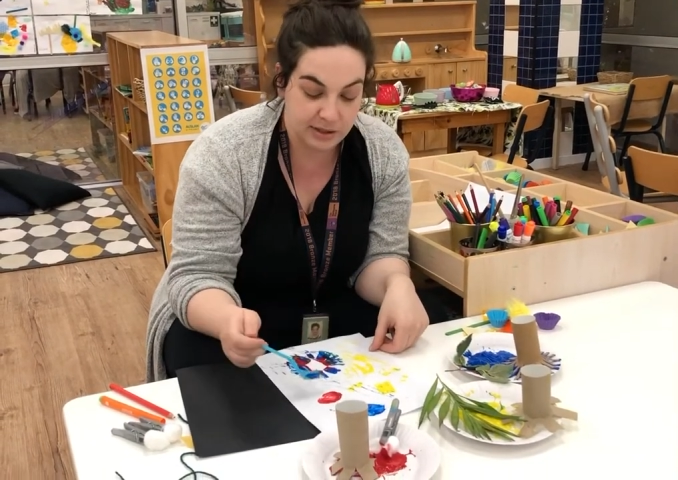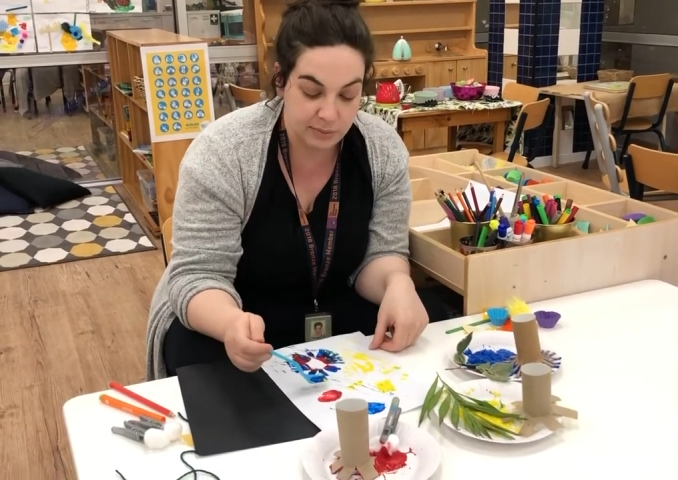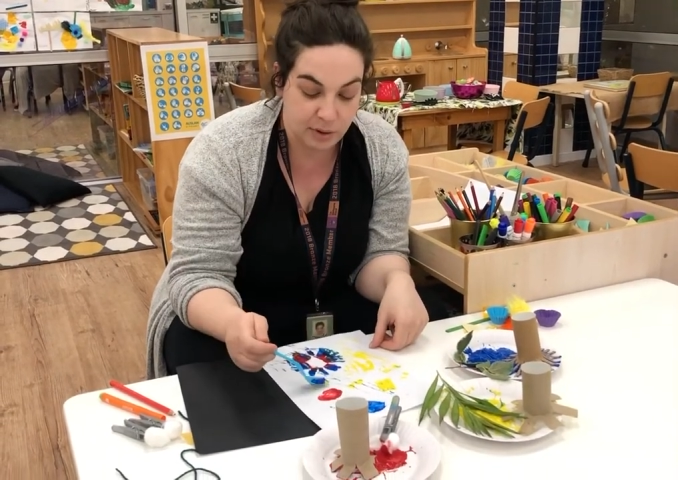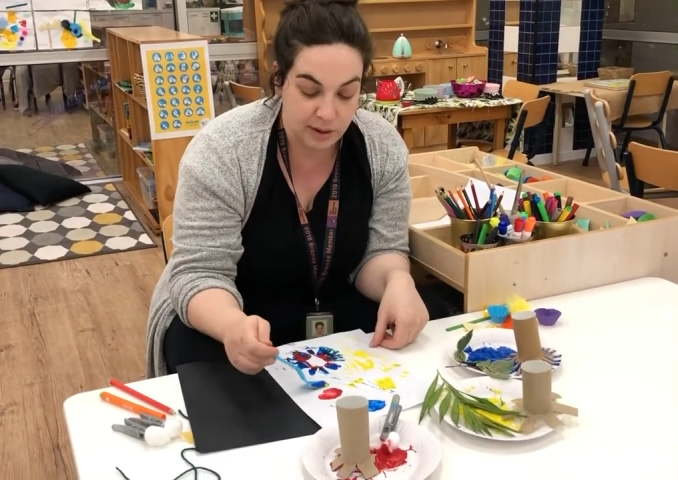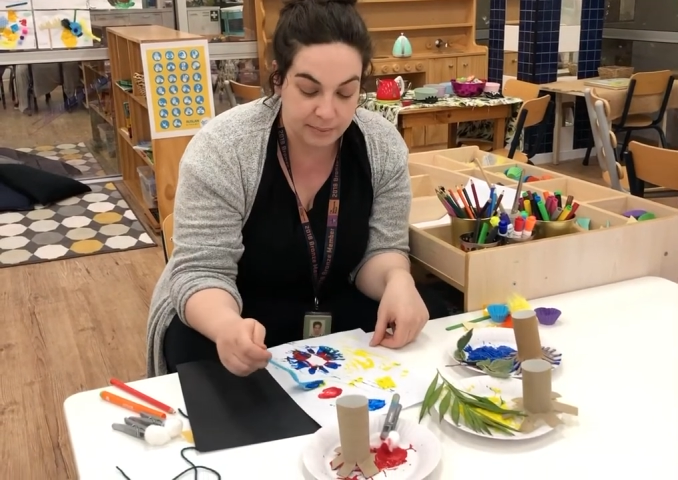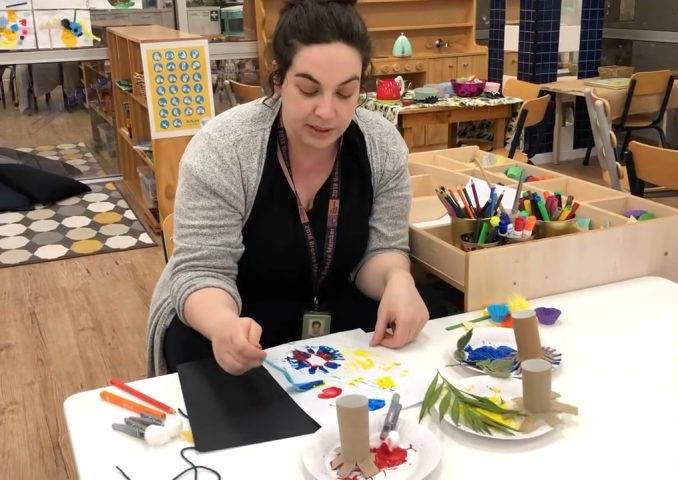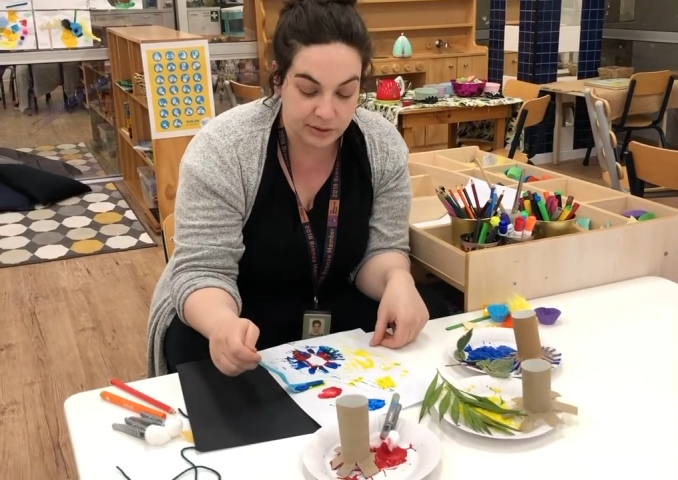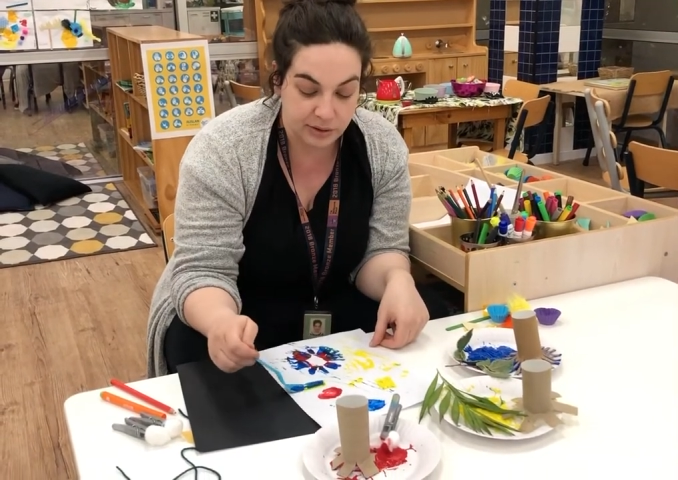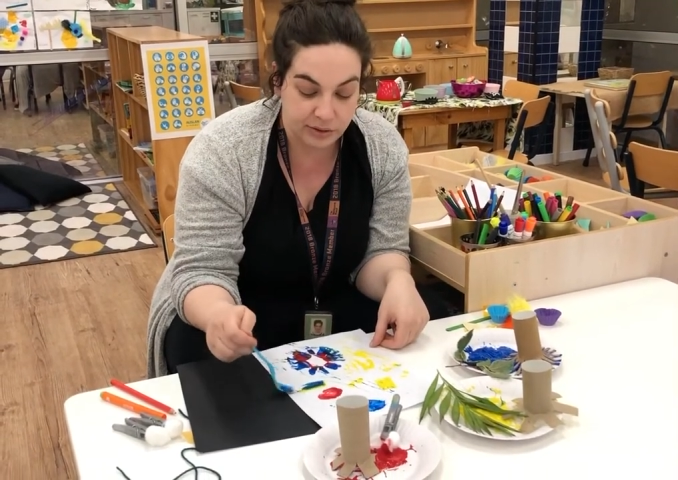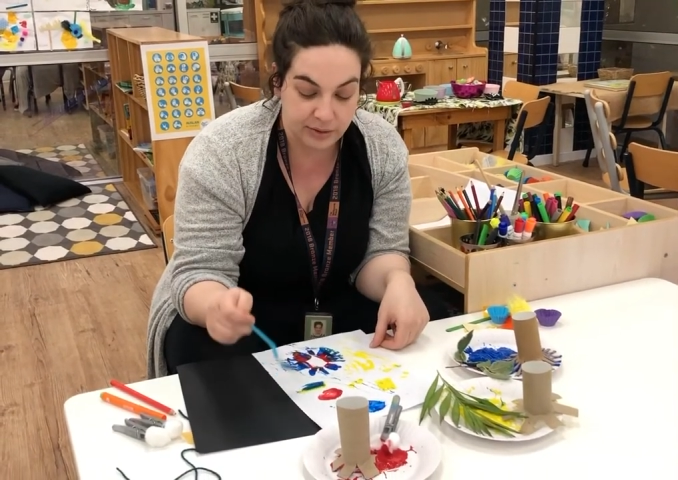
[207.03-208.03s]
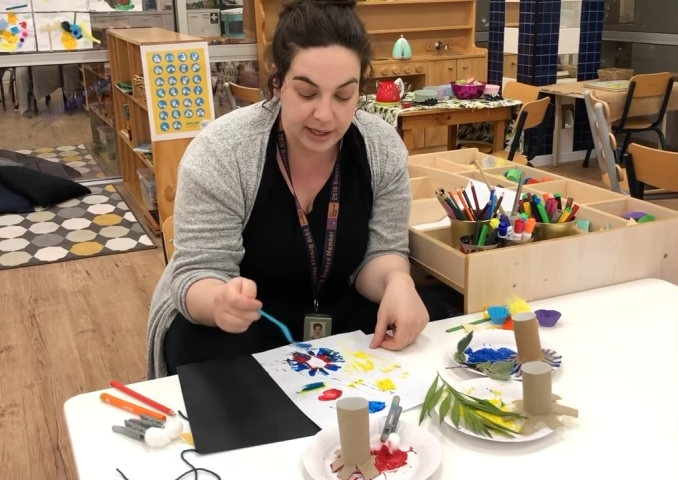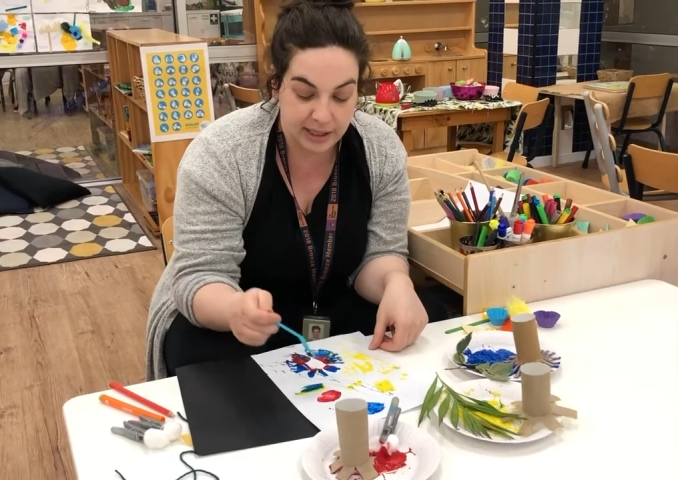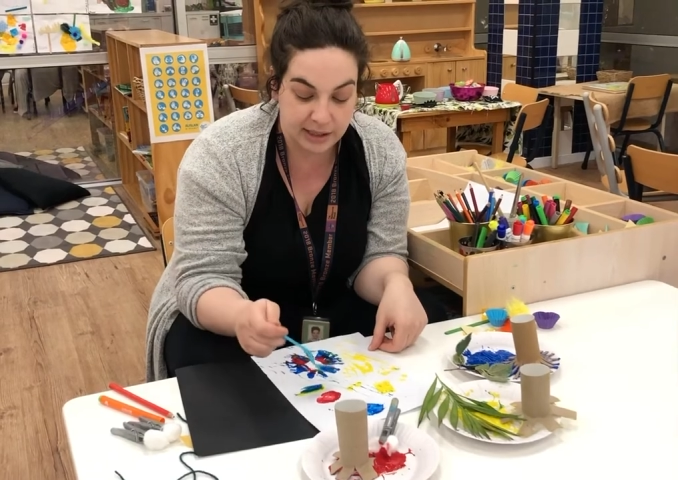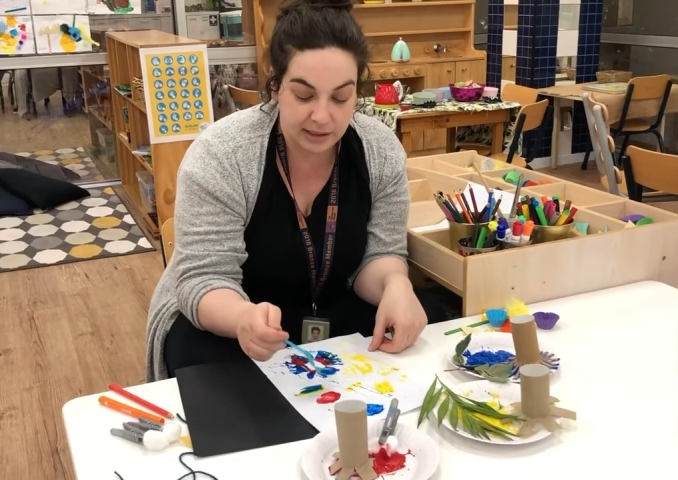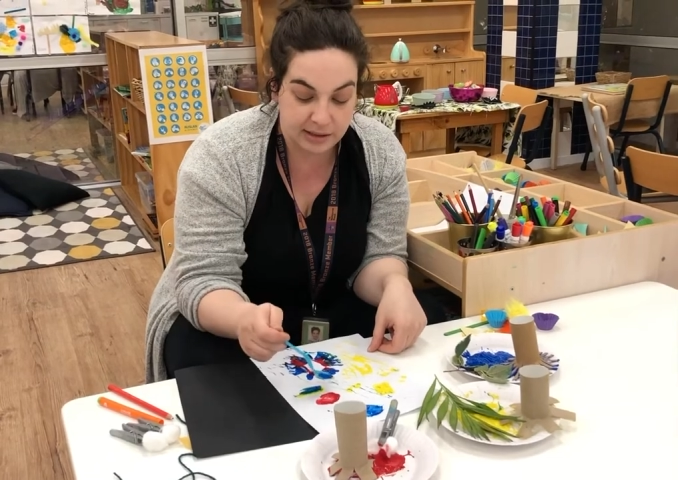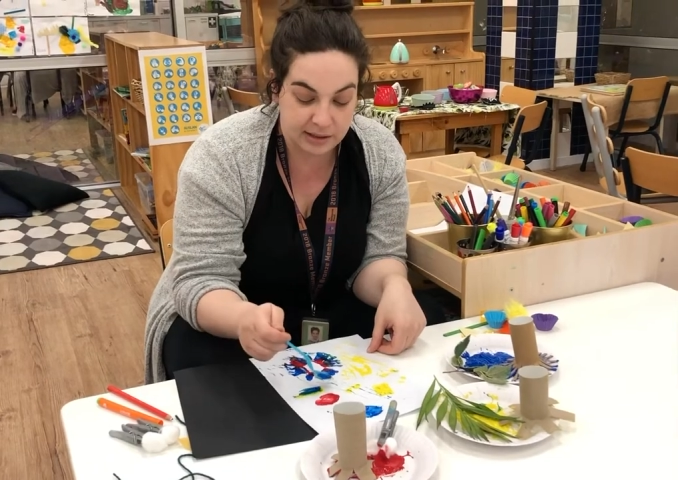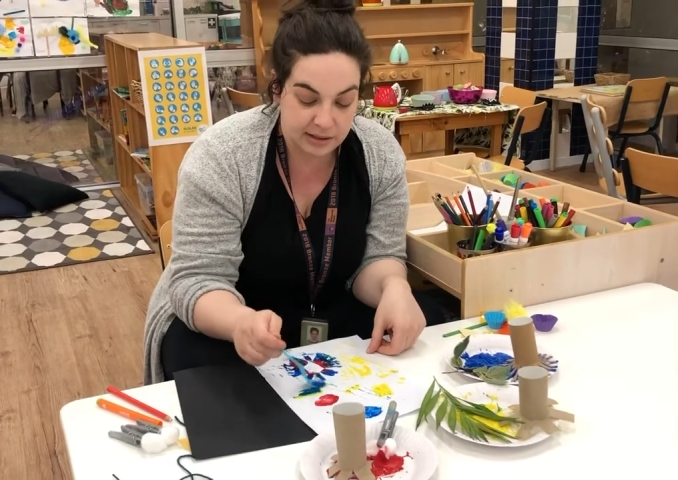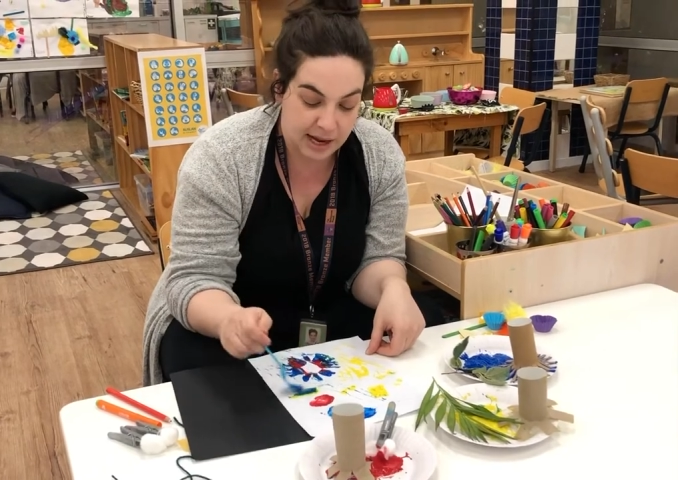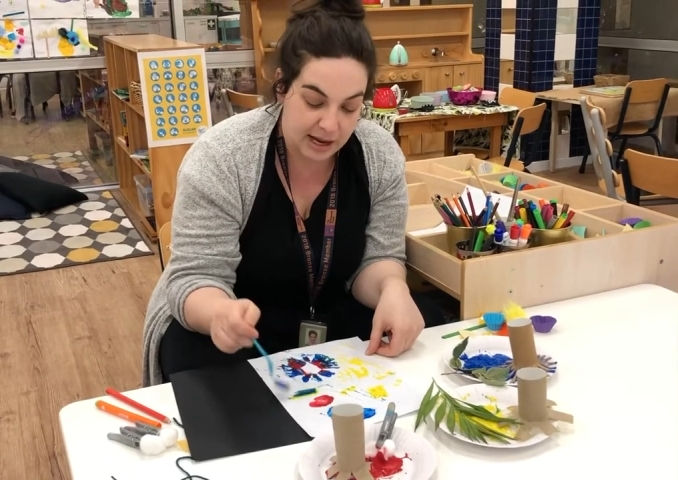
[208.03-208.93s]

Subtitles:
you might mix greens,